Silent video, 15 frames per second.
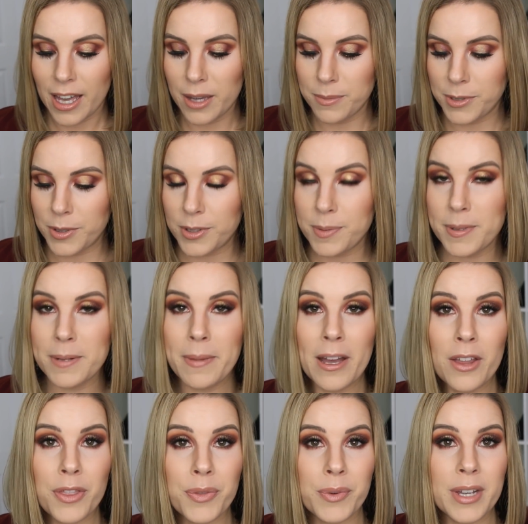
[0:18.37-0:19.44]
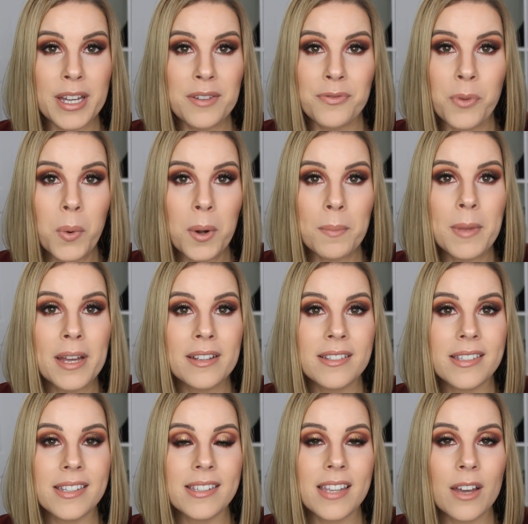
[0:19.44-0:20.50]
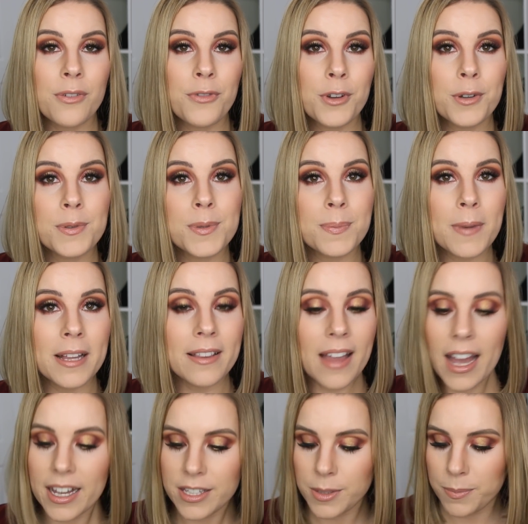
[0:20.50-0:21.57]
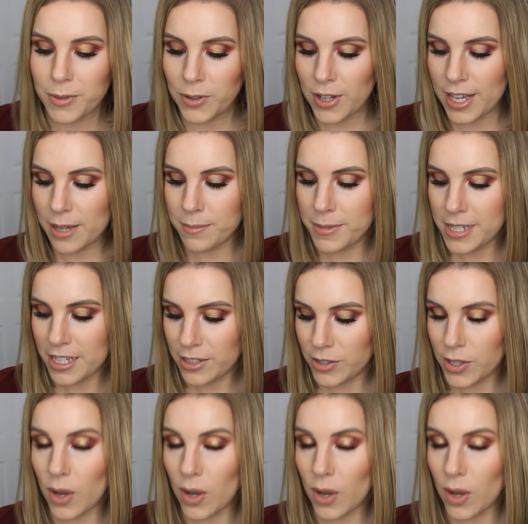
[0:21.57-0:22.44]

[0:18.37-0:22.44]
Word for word: Um, so it's been about three, four months since I filmed my last Beauty Empty.